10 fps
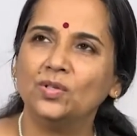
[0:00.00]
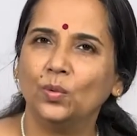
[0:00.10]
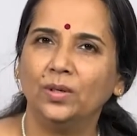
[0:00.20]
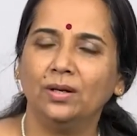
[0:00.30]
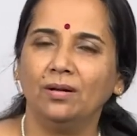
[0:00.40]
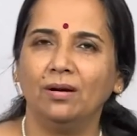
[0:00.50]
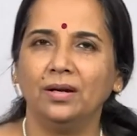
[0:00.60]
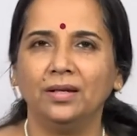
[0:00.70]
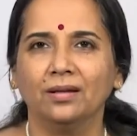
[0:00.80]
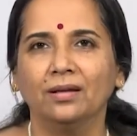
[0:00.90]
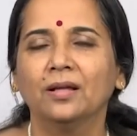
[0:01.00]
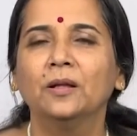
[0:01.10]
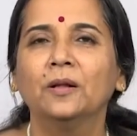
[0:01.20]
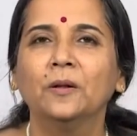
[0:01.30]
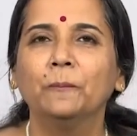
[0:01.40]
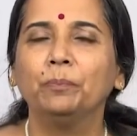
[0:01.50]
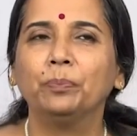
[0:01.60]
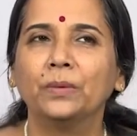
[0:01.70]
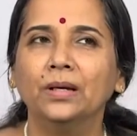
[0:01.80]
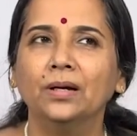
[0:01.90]
so in Carnatic.
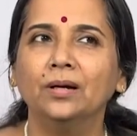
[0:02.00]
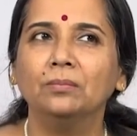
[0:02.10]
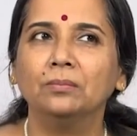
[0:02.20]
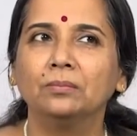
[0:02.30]
And